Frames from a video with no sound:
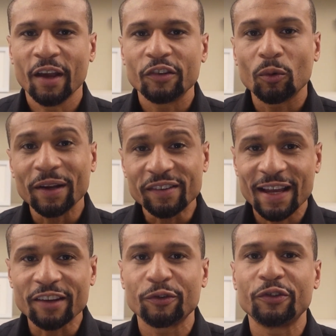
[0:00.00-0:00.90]
So what's
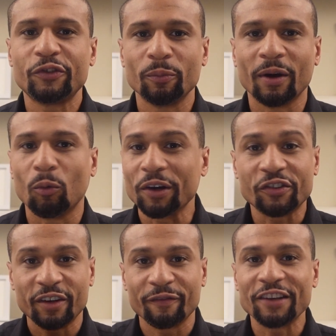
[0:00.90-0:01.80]
next for Summa? What should
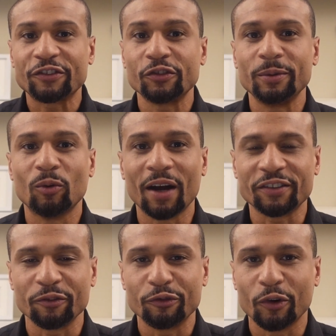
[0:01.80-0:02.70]
investors be
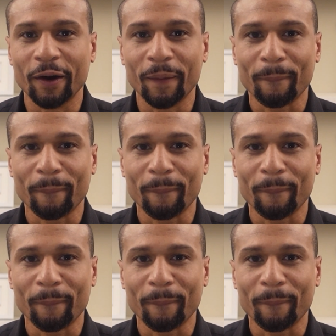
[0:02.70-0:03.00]
watching for?